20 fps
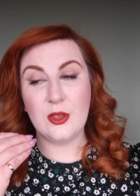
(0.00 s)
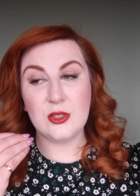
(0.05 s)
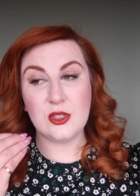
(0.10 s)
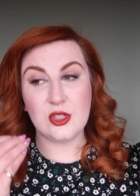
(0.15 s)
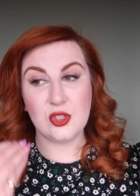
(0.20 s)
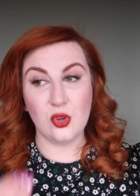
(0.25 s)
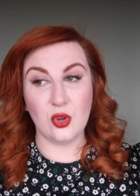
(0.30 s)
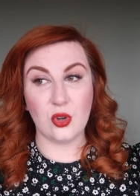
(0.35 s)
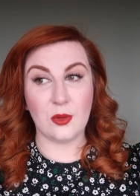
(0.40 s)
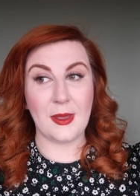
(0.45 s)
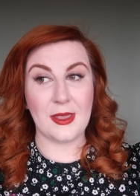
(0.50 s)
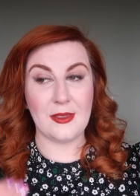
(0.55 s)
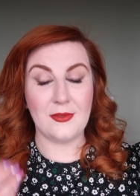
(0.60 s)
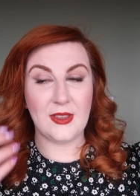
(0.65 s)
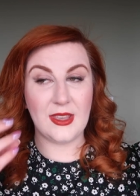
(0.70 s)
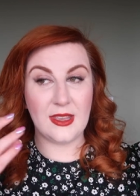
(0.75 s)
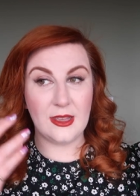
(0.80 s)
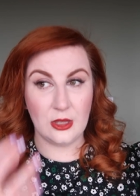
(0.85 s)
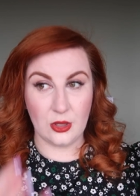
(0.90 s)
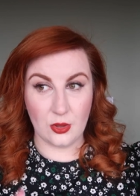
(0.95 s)
soak my
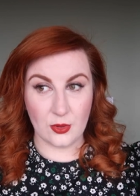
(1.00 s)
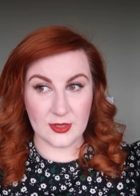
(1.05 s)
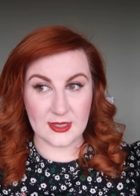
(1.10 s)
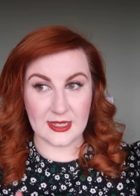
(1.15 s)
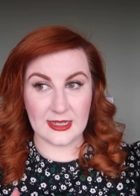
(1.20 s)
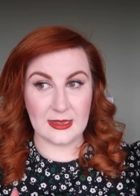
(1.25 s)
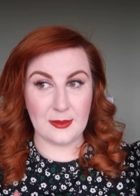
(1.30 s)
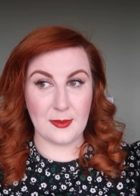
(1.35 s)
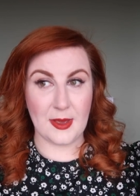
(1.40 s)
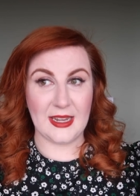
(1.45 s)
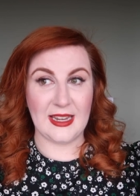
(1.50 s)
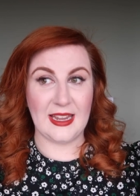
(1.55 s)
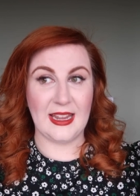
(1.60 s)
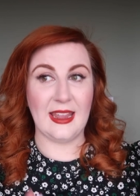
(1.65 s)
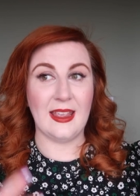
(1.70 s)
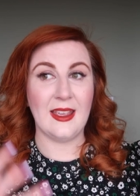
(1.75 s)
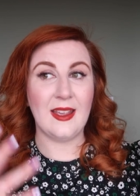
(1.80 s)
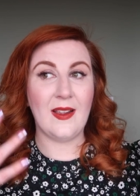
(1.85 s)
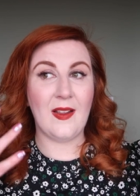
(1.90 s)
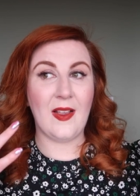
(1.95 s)
feet using the
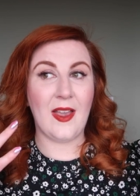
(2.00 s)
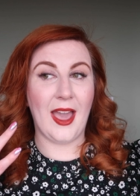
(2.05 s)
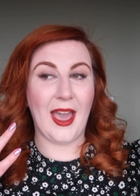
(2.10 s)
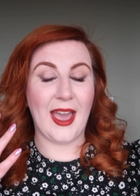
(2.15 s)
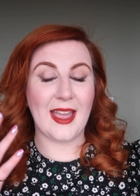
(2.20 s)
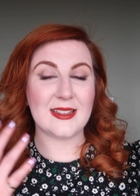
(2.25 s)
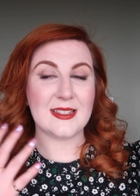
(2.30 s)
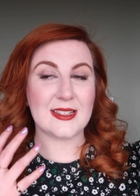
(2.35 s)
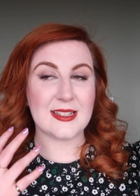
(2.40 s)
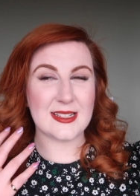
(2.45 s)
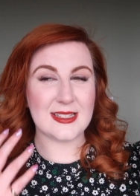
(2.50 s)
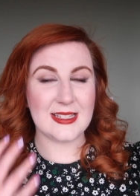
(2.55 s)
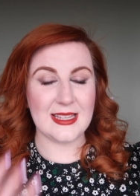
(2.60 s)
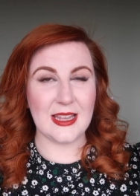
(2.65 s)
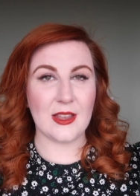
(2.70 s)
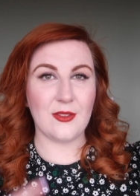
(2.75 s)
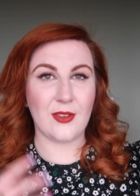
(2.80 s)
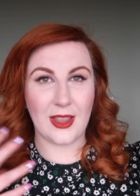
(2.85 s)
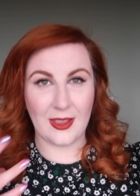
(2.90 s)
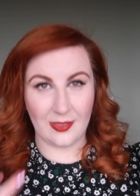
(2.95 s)
mini and
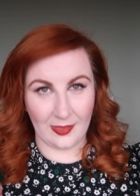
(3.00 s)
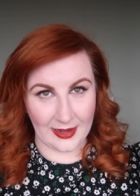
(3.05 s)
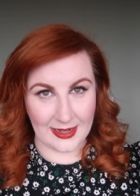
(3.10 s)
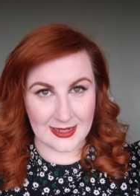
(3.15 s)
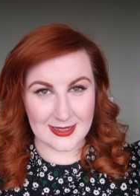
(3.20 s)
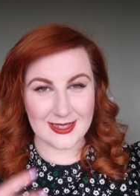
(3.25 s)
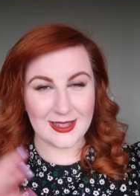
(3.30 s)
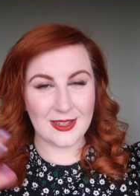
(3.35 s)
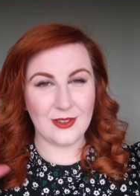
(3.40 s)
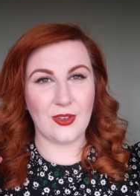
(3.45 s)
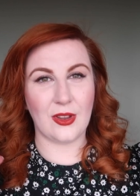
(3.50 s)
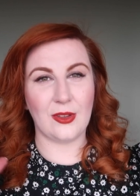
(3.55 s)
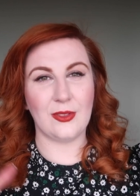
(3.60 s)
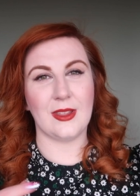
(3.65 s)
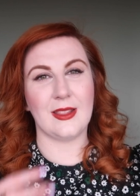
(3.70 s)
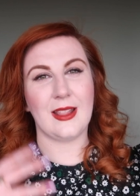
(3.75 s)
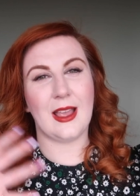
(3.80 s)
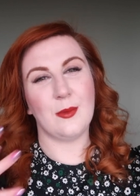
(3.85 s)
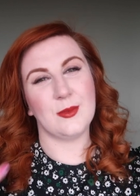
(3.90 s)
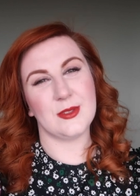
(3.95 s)
see if I liked it and found
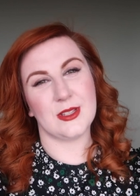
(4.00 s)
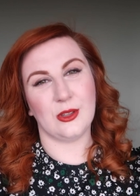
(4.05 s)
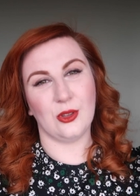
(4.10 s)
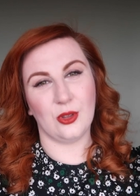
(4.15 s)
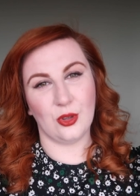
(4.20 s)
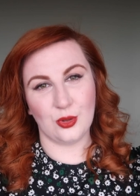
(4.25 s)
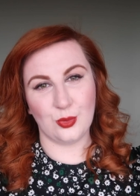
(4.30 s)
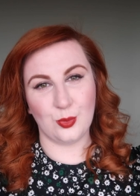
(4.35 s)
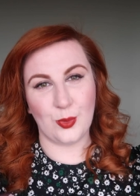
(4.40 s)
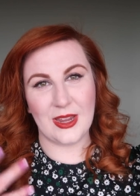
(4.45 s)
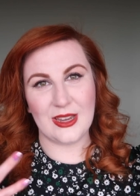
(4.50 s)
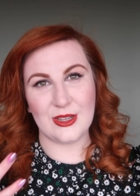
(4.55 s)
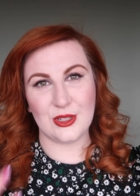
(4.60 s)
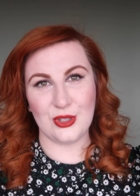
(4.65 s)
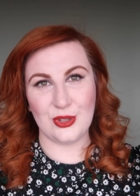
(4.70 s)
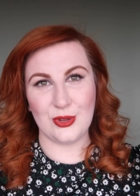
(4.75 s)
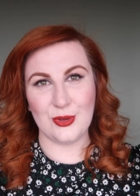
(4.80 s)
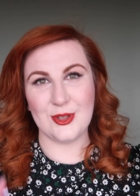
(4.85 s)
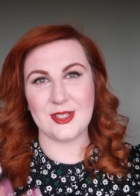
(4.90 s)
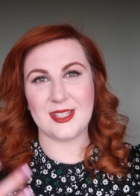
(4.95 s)
that that was a good way
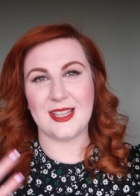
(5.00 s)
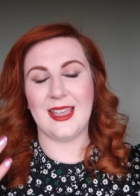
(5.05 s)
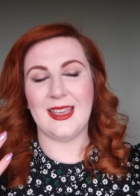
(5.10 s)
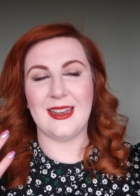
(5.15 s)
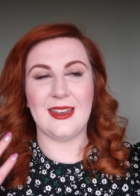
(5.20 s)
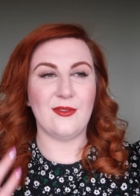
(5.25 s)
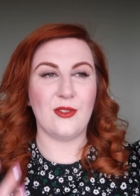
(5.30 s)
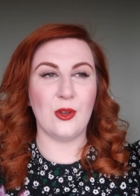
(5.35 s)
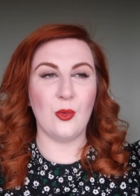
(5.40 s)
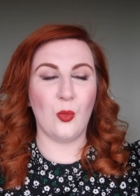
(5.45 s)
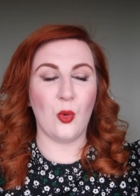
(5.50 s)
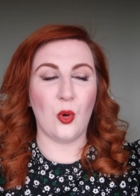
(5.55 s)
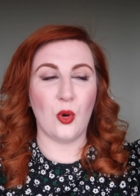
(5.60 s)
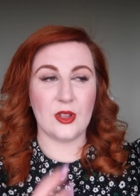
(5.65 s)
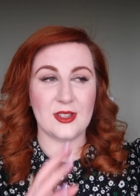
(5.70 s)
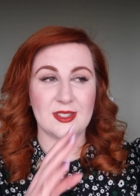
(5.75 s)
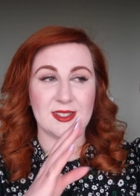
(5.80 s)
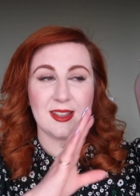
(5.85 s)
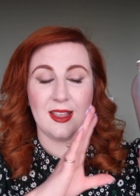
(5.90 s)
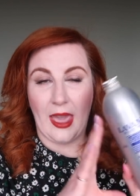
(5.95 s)
to use it and if it
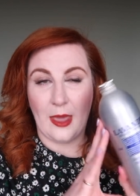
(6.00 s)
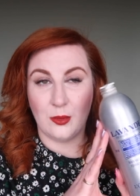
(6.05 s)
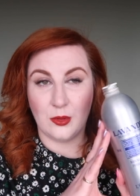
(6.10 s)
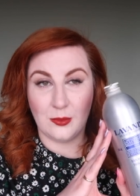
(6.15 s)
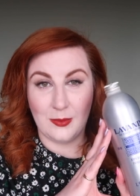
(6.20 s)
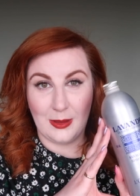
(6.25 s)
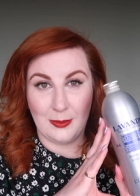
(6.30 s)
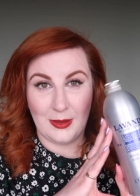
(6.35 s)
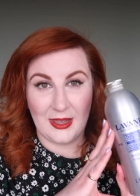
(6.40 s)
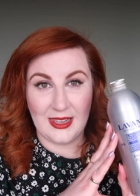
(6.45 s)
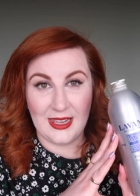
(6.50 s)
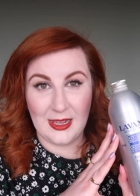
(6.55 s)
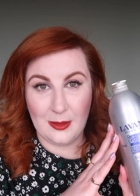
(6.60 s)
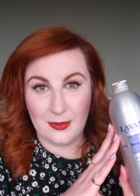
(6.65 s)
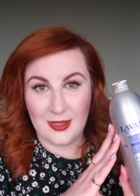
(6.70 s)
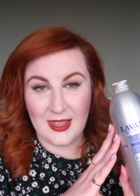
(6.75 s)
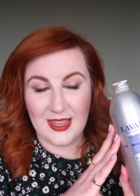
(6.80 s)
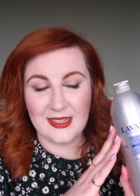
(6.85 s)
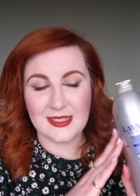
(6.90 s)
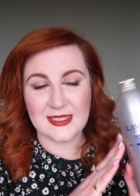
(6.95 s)
was I would maybe
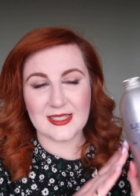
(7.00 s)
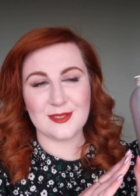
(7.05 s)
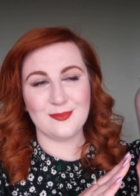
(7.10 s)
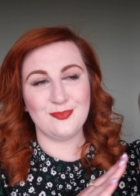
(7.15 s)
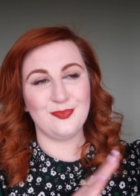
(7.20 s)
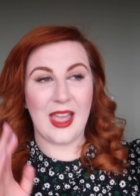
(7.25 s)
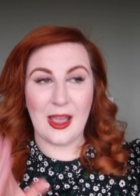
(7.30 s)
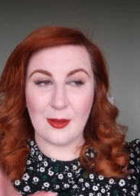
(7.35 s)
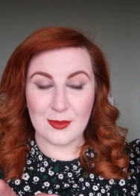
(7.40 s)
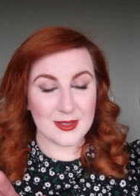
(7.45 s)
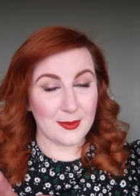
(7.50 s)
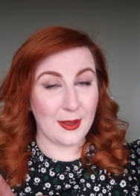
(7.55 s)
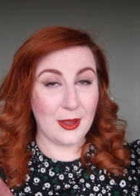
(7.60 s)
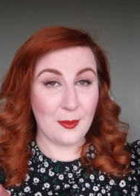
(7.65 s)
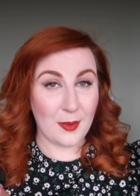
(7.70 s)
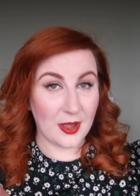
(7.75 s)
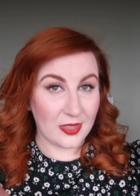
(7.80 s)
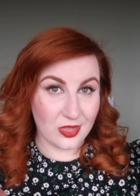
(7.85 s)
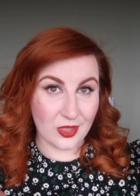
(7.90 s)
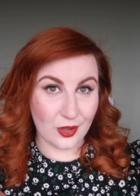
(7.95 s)
keep this. That was about
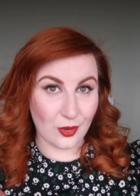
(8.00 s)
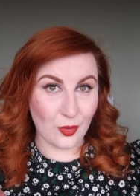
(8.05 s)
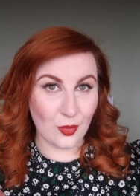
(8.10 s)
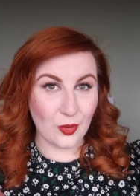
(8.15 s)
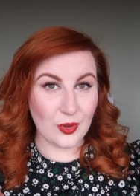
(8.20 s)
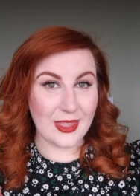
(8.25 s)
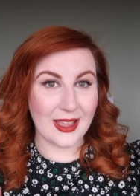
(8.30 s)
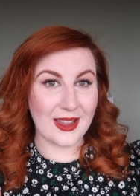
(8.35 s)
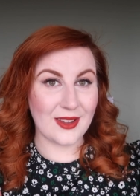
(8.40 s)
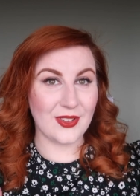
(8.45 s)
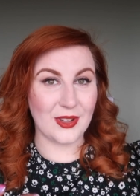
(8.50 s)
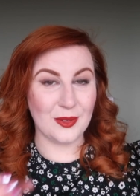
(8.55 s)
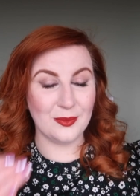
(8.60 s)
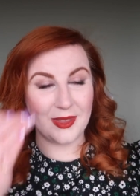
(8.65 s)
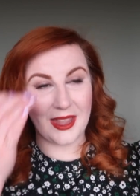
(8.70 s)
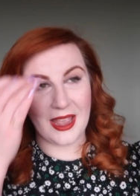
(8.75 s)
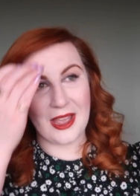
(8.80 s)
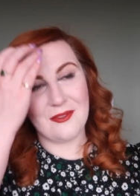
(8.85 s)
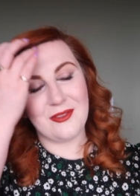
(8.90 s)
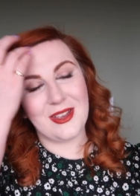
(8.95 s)
a month ago that I
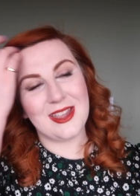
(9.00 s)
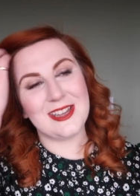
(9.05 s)
filmed that